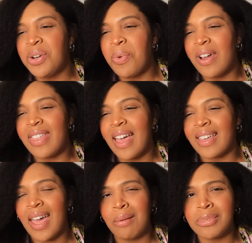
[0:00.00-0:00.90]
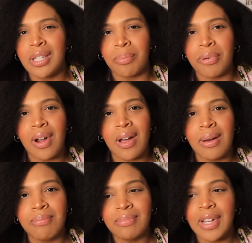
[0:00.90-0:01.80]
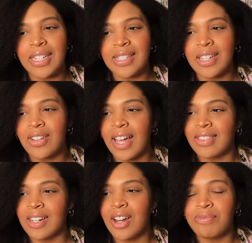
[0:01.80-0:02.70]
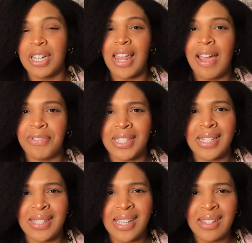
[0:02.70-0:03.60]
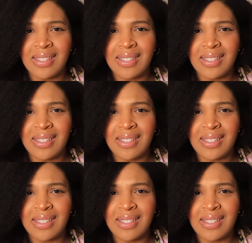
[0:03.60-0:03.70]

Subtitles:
Wore that cap to the prom and still got the nerve to laugh at Sissy?